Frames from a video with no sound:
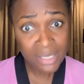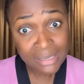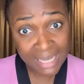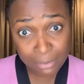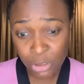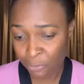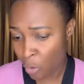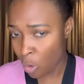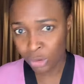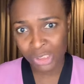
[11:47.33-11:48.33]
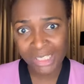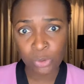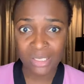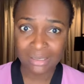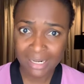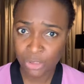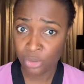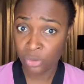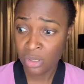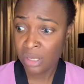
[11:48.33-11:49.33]
In terms of, oh, trying to
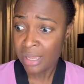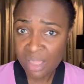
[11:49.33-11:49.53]
attract you.